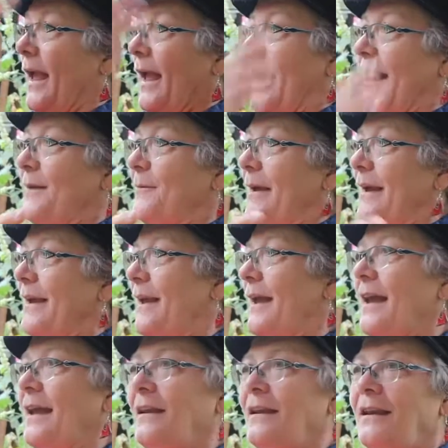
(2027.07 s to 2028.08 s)
Anyway,
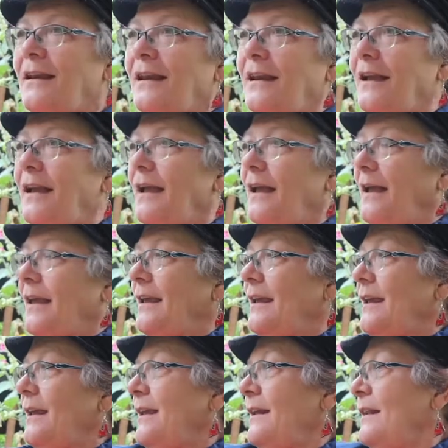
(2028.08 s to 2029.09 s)
and
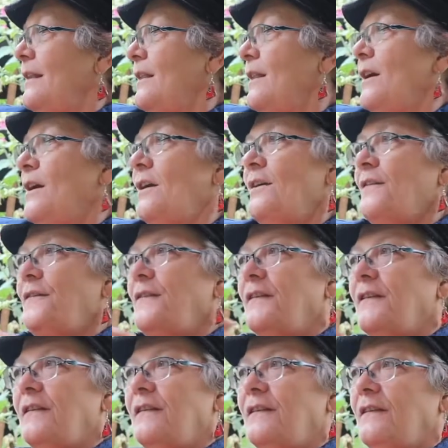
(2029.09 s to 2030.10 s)
he
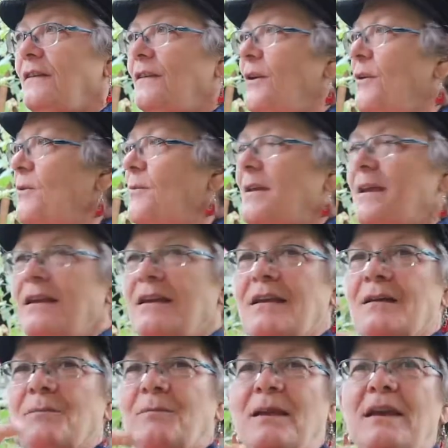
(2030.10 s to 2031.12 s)
loves
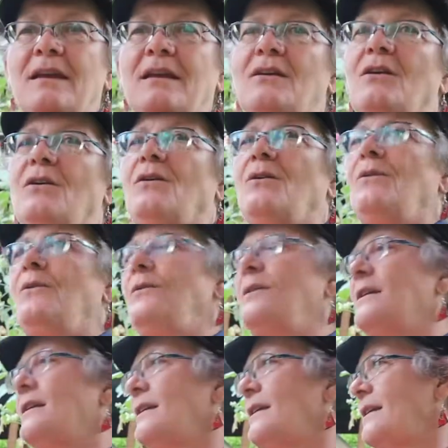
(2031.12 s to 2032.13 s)
knowing and being
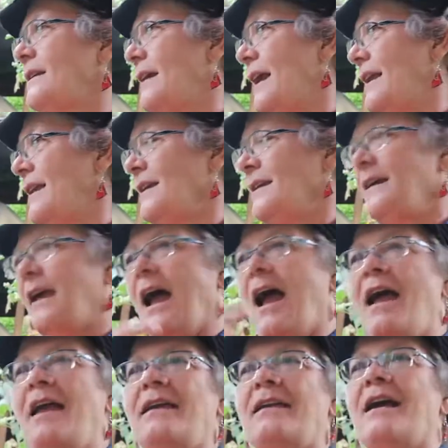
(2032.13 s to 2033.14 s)
known and getting
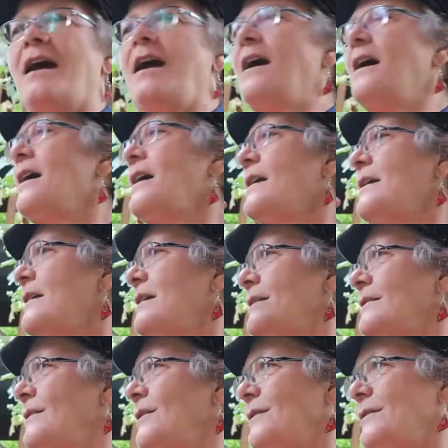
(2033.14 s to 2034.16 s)
"Hi, Guy,"
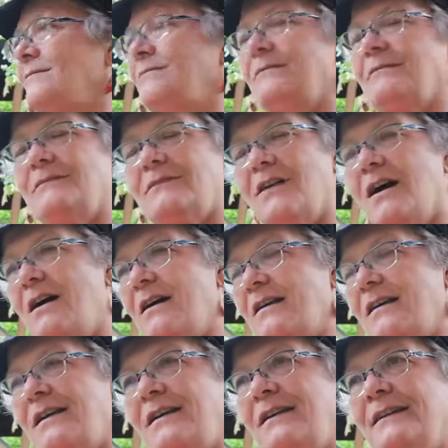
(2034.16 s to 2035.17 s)
and
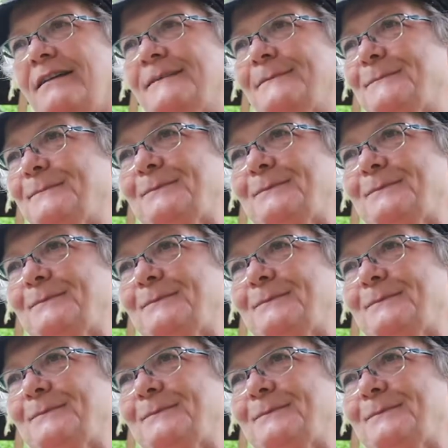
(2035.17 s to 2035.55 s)
talking, and